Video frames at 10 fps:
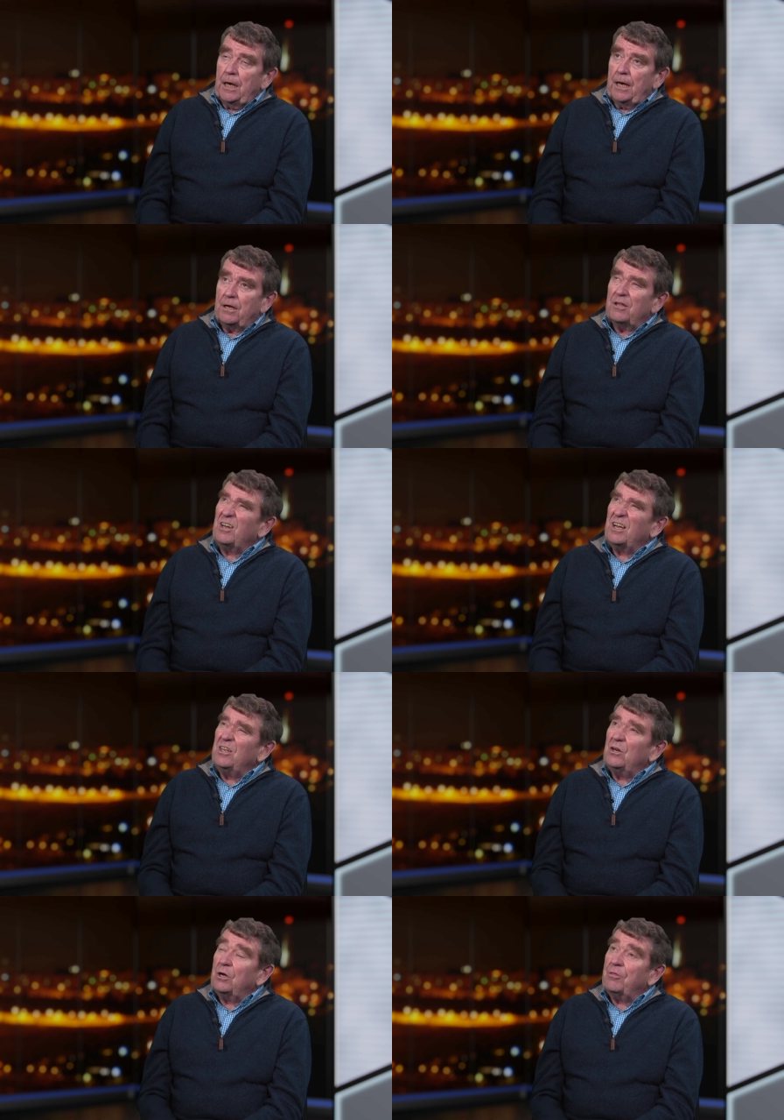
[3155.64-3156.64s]
And I,
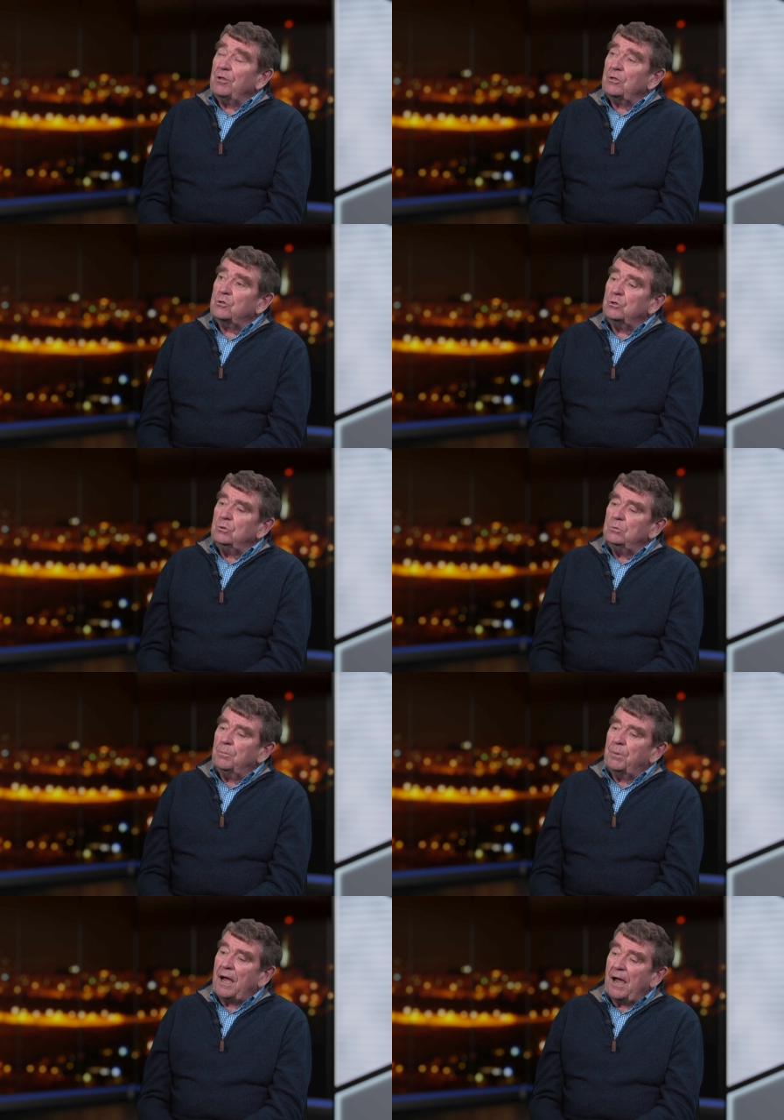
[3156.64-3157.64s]
you know, I think too,
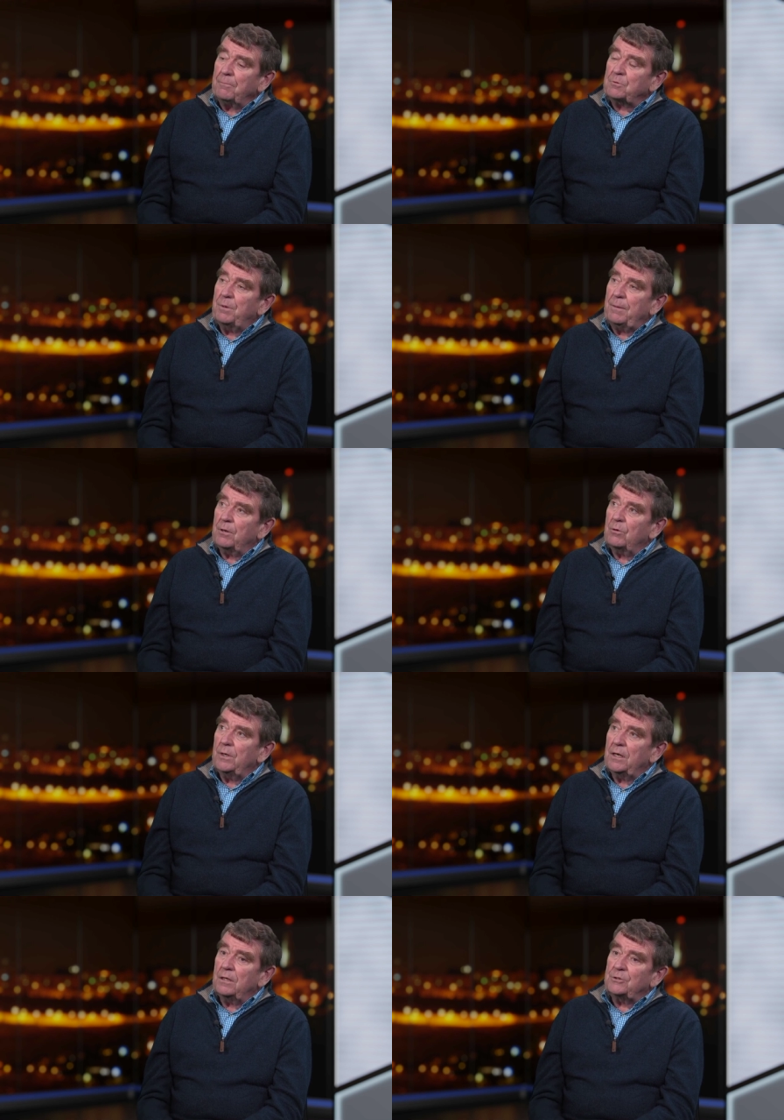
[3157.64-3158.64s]
perhaps people are
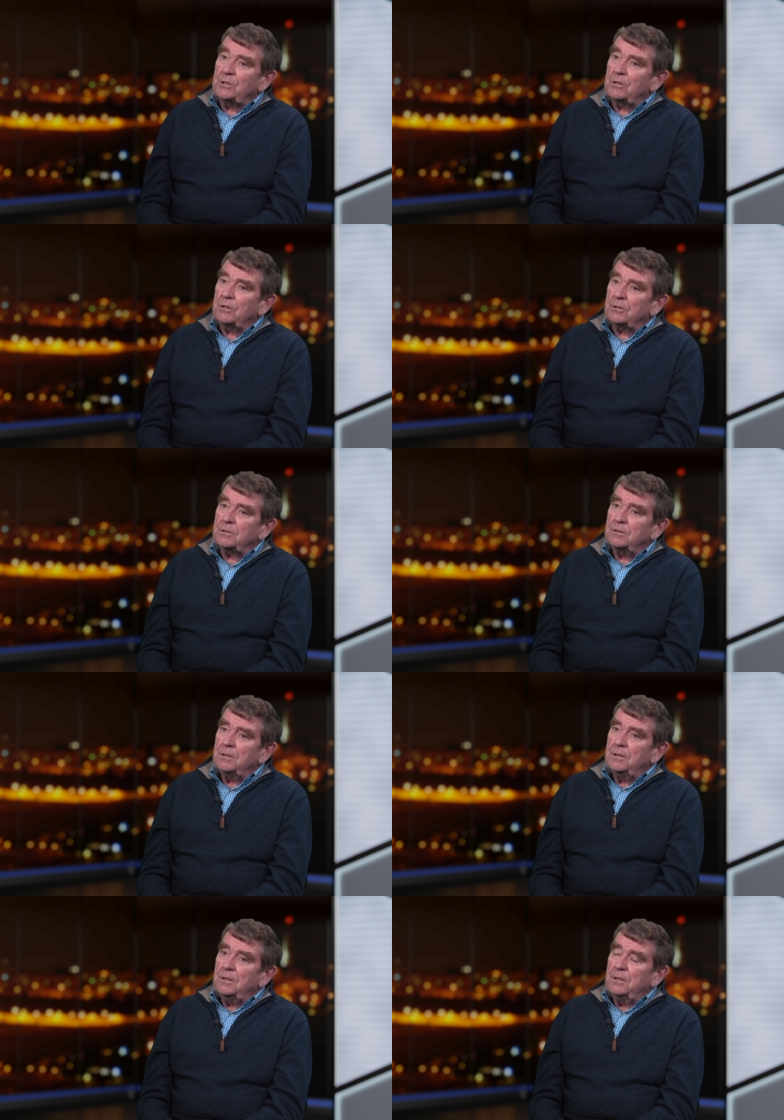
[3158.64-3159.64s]
realising that
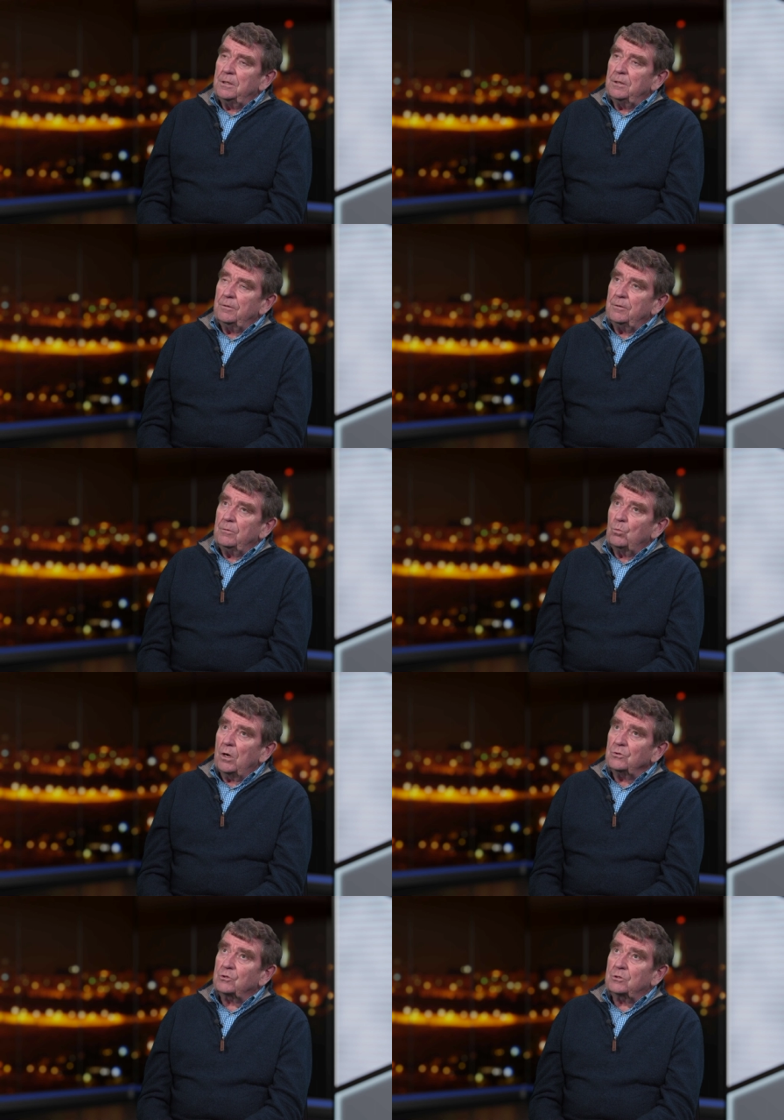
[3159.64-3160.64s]

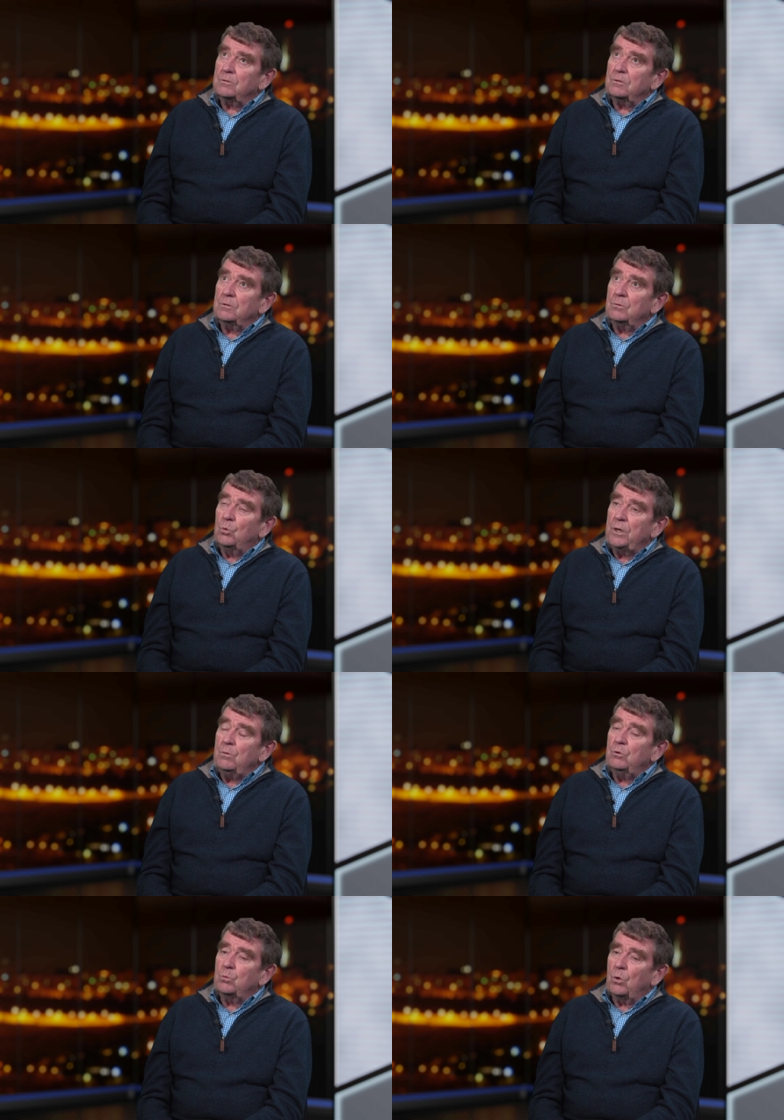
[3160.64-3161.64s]
whilst we
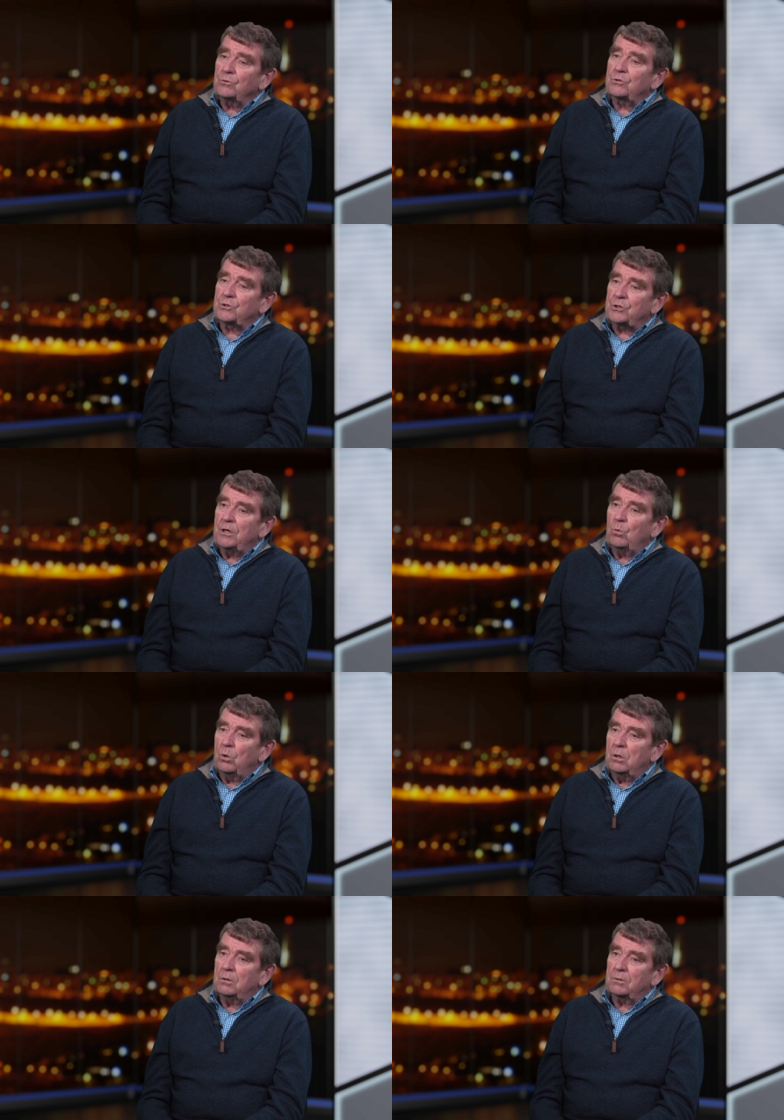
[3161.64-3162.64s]
would want to see a
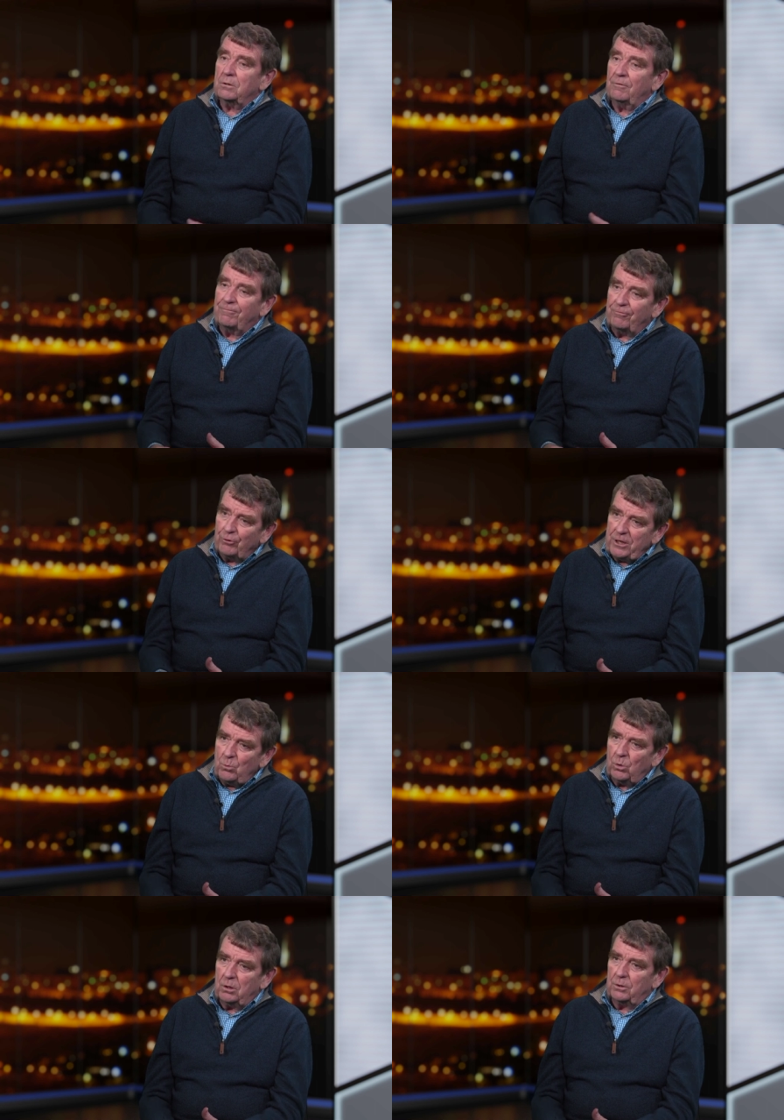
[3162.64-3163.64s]
world, a free
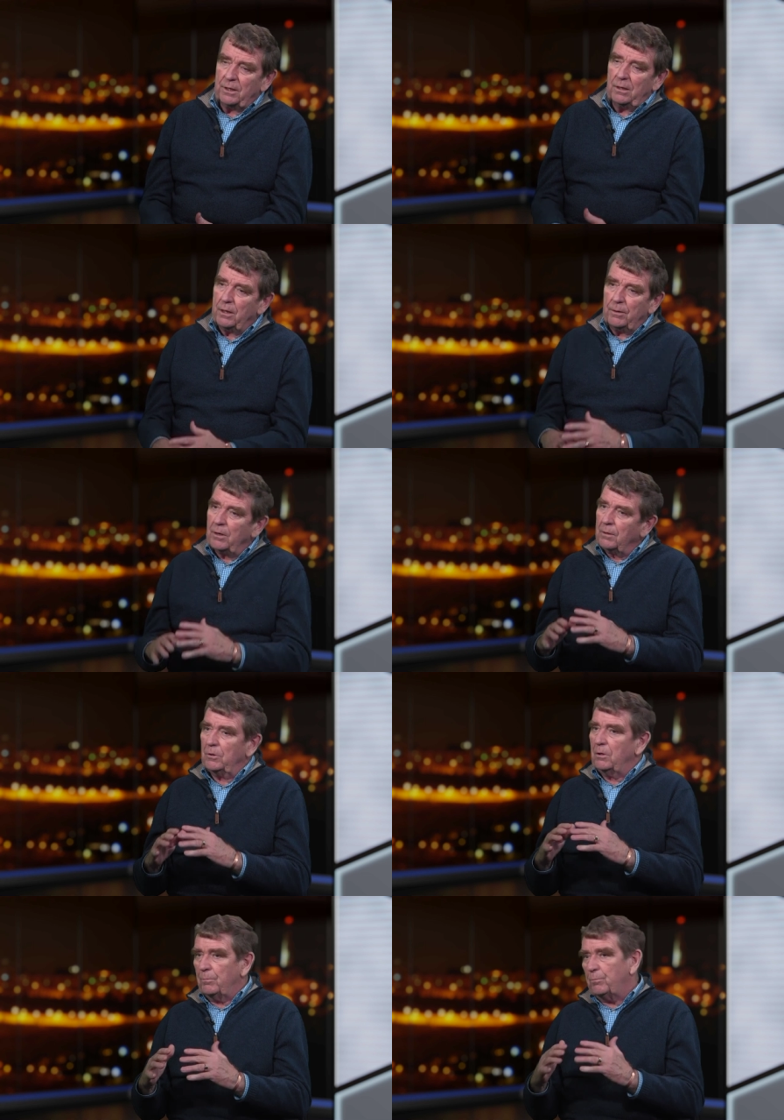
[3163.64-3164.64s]
world. And, I,
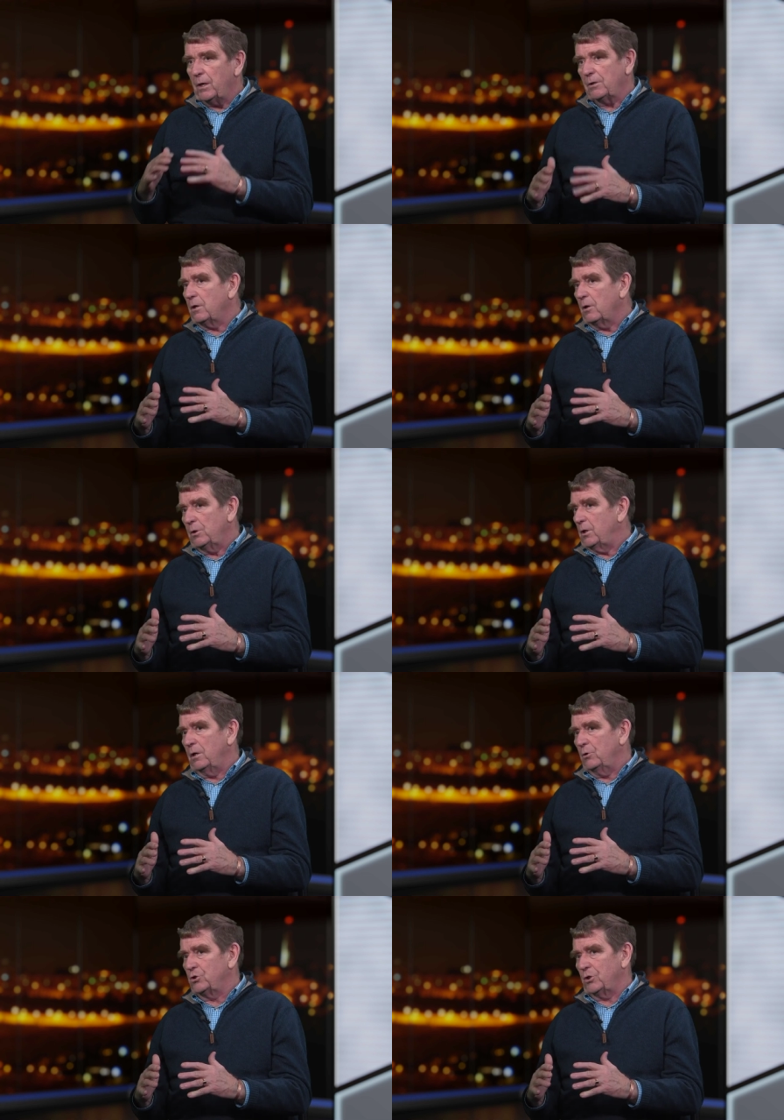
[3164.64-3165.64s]
you know, beyond a no
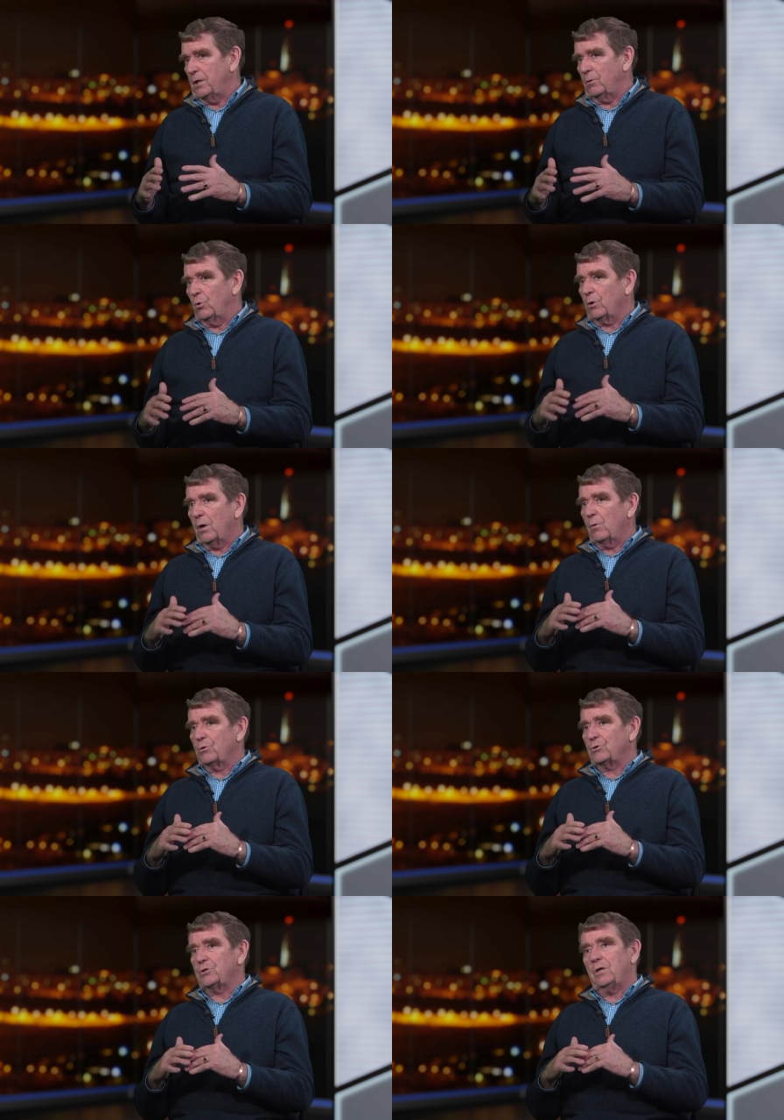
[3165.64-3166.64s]
illusion here, what do I want
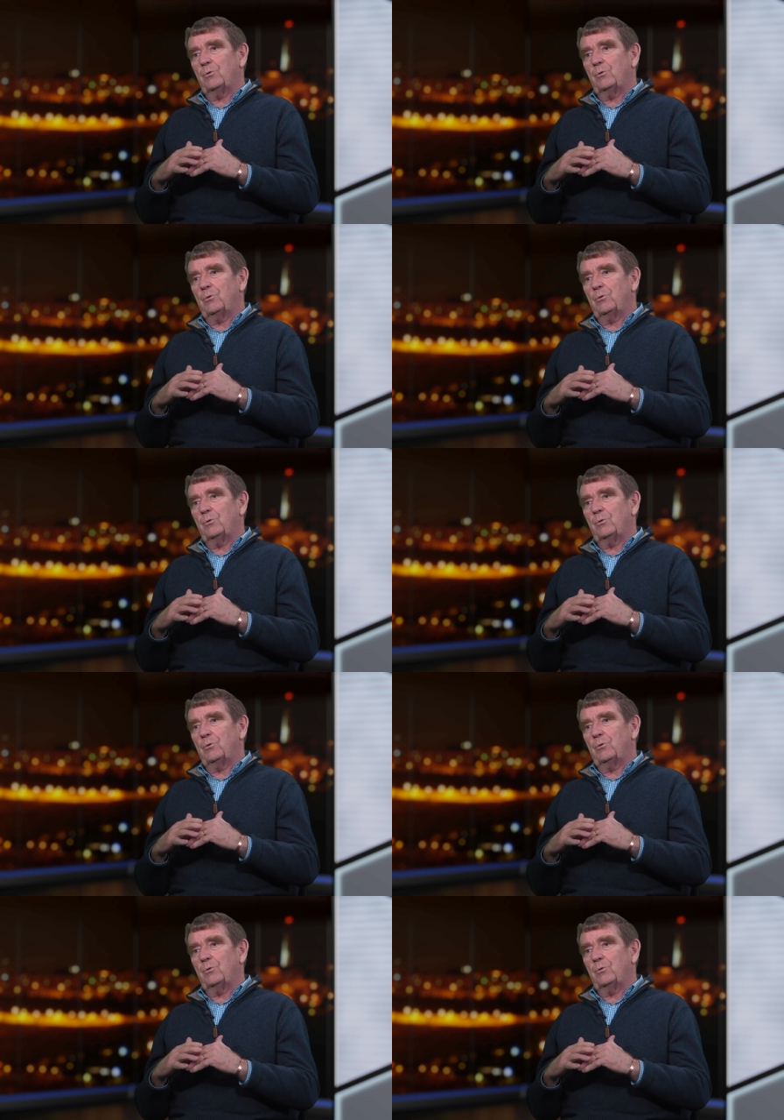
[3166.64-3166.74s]
to see?